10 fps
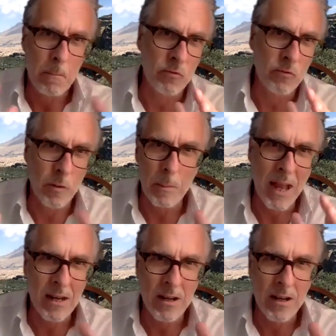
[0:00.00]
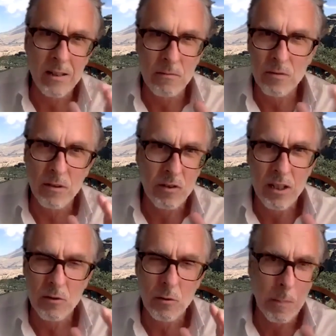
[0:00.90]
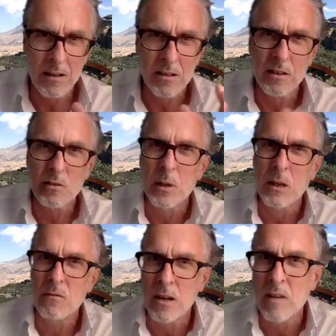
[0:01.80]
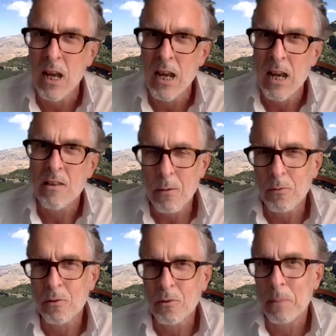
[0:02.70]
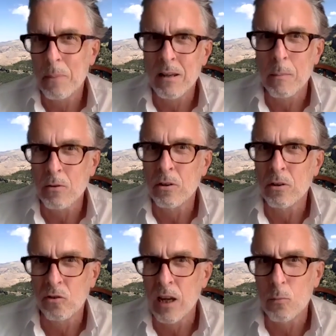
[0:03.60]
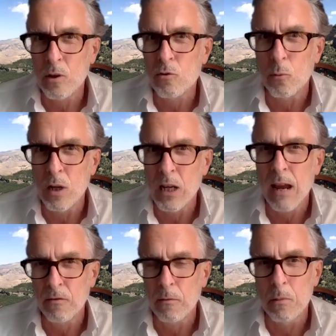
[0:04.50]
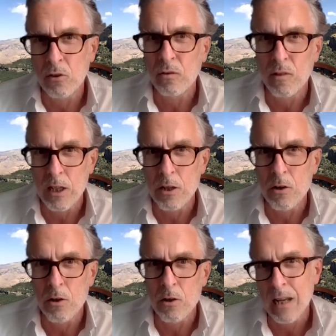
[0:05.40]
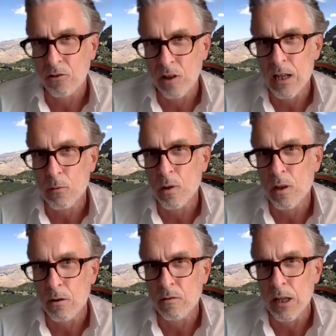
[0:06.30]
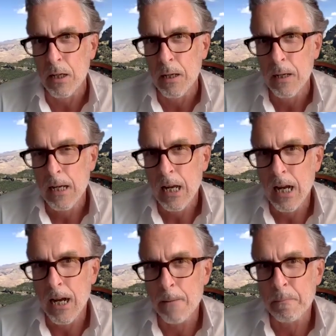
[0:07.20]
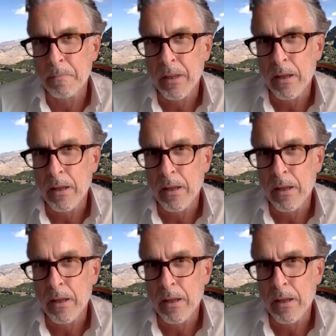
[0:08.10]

from about 1915 to about 1925, that was a pandemic on a scale which we have mercifully not yet seen with COVID. Okay.